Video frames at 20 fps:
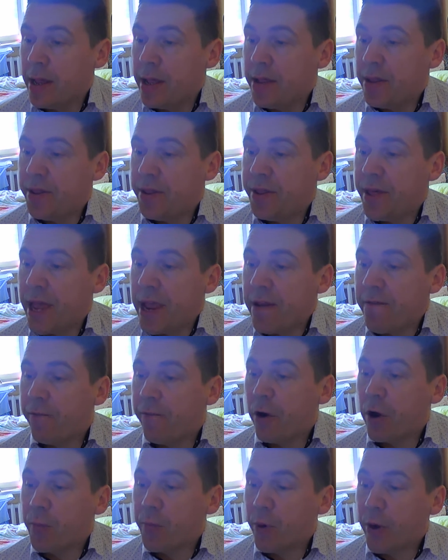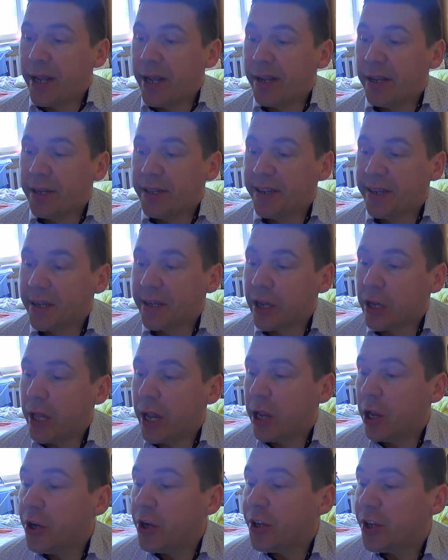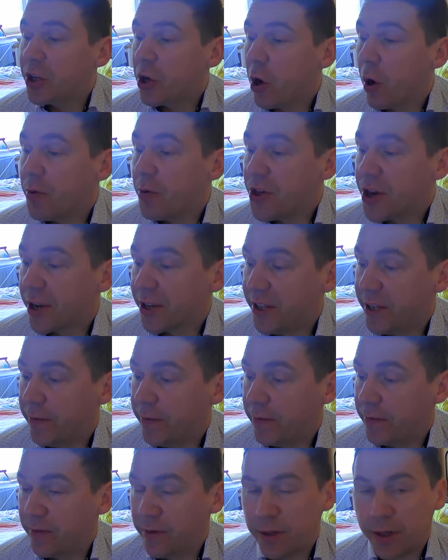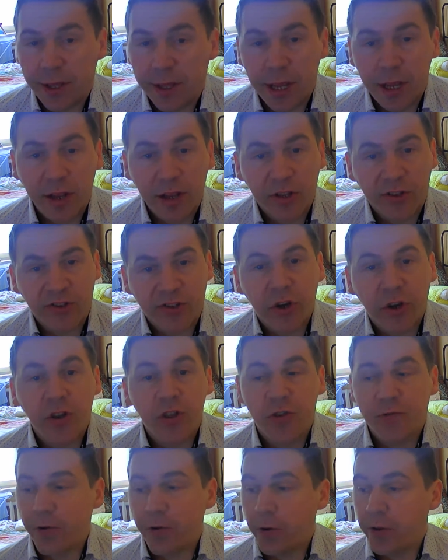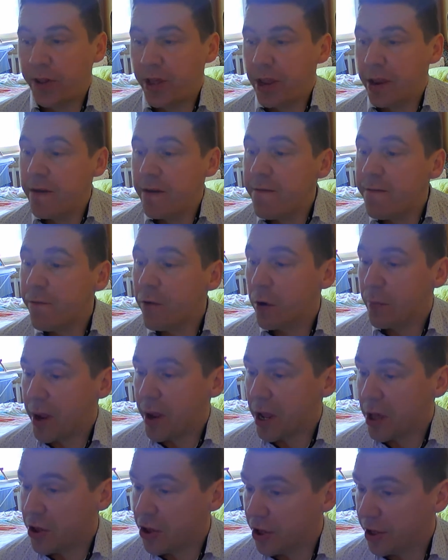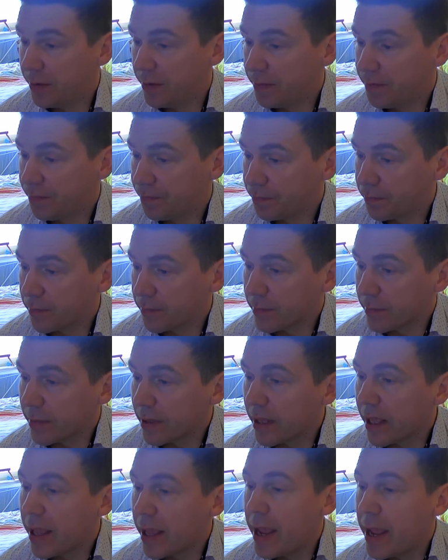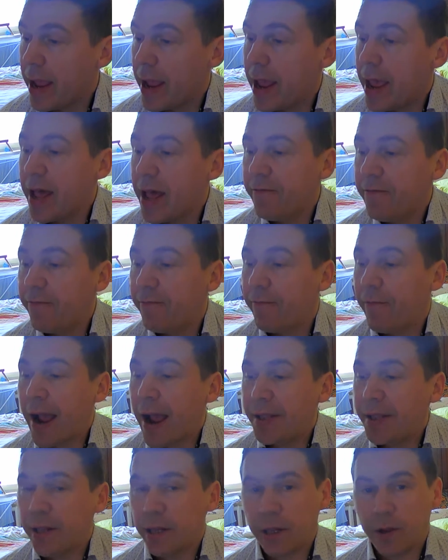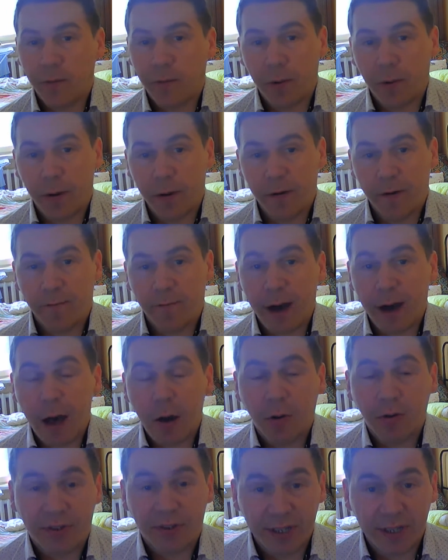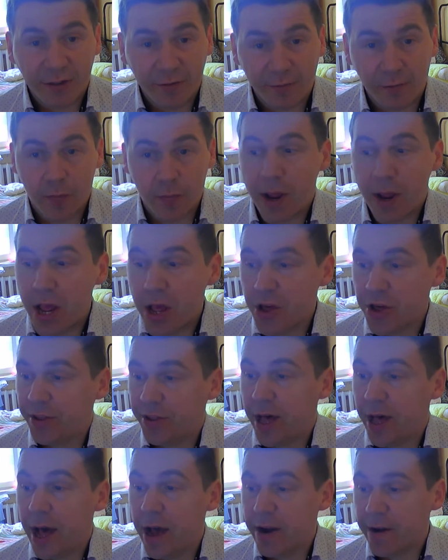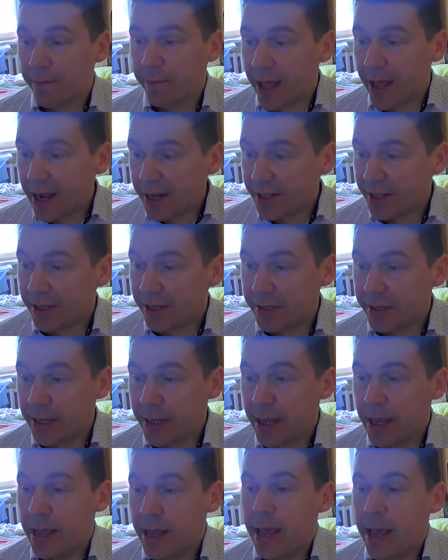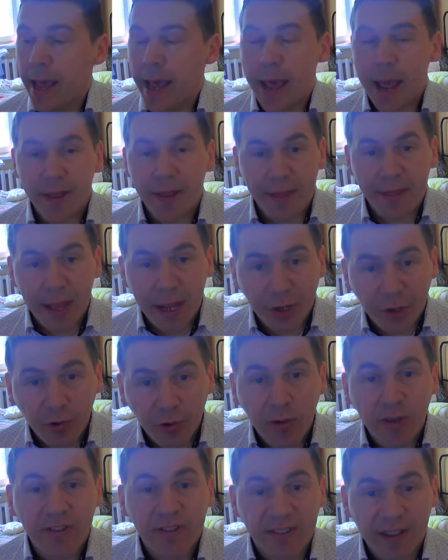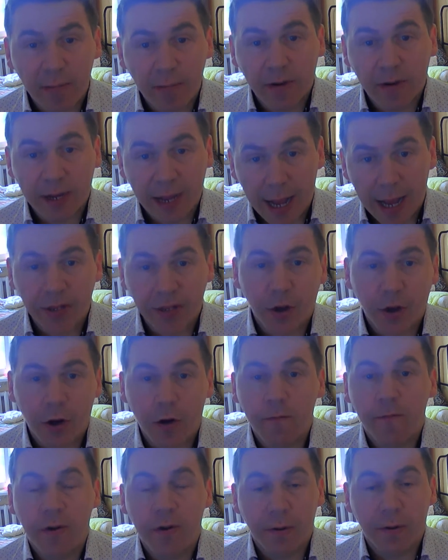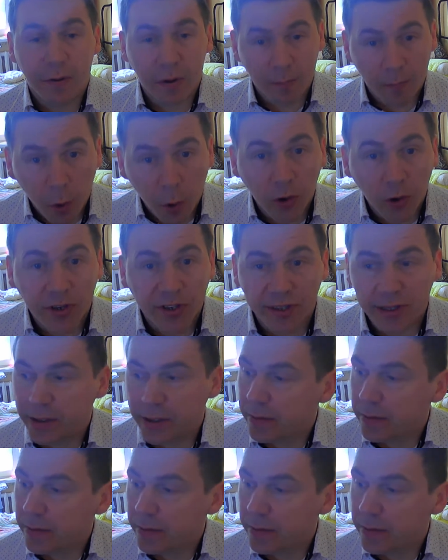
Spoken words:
They formulating learning objectives. They search for the information, and finally found information are reflected, and they doing some kind of reporting.